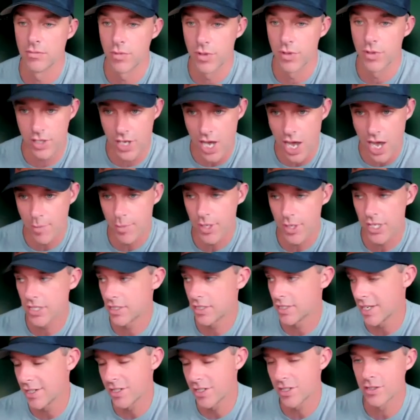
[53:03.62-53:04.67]
with comments
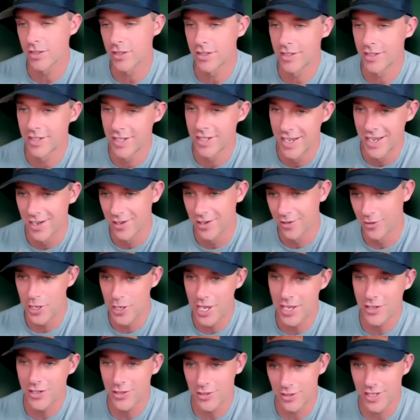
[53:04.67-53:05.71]
not just you
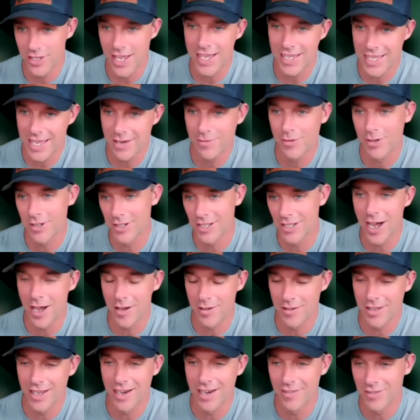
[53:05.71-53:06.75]
can't just like every com-
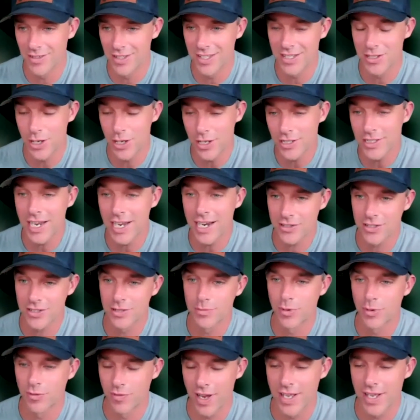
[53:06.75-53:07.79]
everything you have to actually
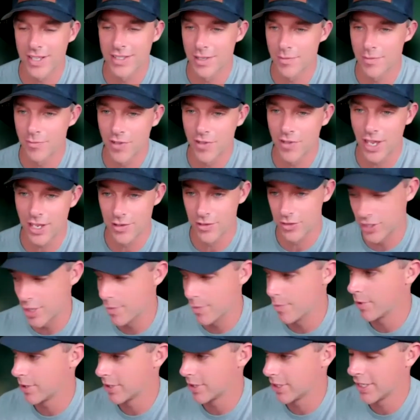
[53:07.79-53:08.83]
provide some value
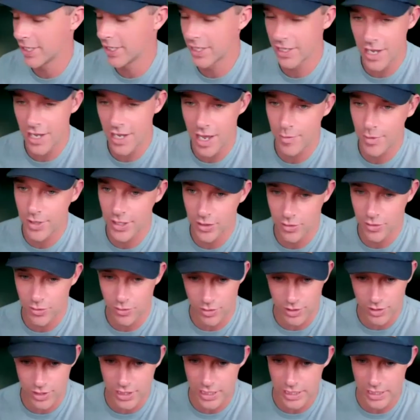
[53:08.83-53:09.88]
typically in yes. a comment
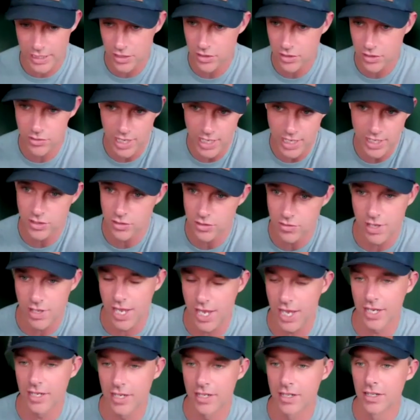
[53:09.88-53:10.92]
or like you got to do
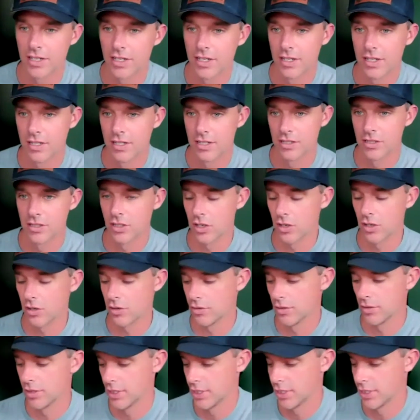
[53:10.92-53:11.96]
that so